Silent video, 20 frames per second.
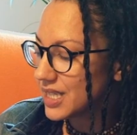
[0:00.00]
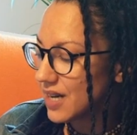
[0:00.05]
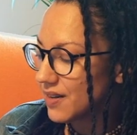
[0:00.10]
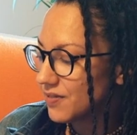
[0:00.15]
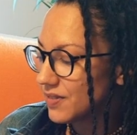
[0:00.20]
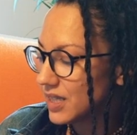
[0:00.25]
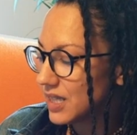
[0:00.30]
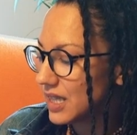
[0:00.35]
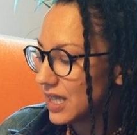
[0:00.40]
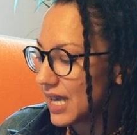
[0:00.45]

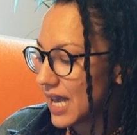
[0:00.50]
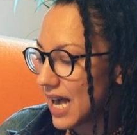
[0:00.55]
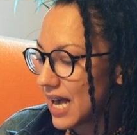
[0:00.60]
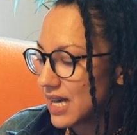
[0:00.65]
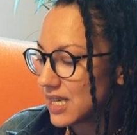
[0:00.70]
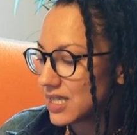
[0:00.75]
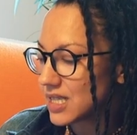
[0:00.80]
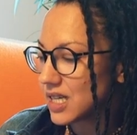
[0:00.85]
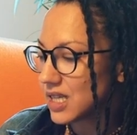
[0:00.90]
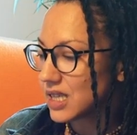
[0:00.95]
definitely
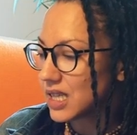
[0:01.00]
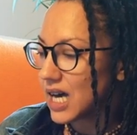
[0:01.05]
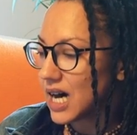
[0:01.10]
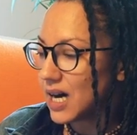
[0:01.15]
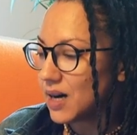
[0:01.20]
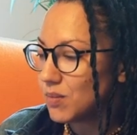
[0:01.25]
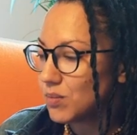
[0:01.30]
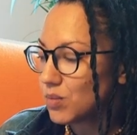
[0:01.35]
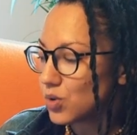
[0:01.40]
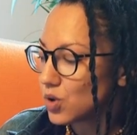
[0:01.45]
has a
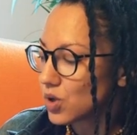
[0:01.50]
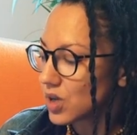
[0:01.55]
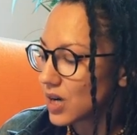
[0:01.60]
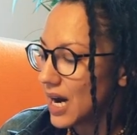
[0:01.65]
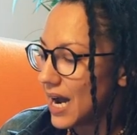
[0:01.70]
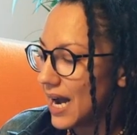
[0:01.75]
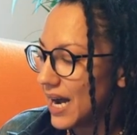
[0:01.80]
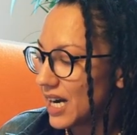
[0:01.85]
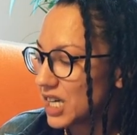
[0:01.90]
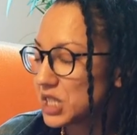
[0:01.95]
lot more
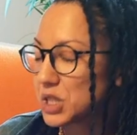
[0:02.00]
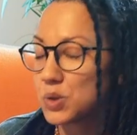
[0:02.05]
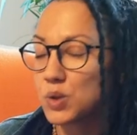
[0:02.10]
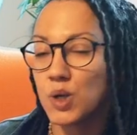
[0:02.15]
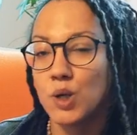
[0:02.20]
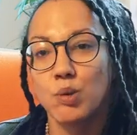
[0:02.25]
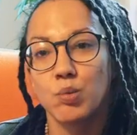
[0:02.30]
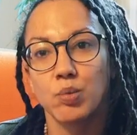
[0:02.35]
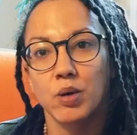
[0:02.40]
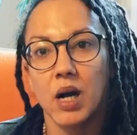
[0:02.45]

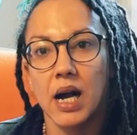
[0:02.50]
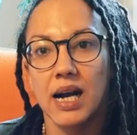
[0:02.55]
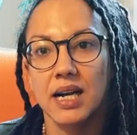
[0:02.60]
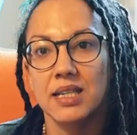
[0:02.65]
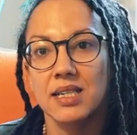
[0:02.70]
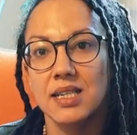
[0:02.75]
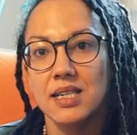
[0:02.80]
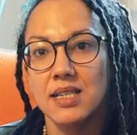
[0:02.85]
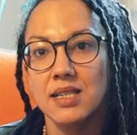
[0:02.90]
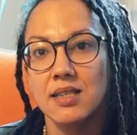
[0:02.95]
actual
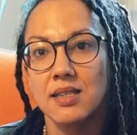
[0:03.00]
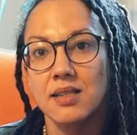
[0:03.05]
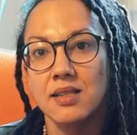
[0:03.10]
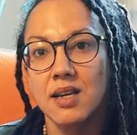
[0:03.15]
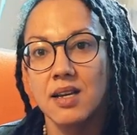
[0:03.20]
practice.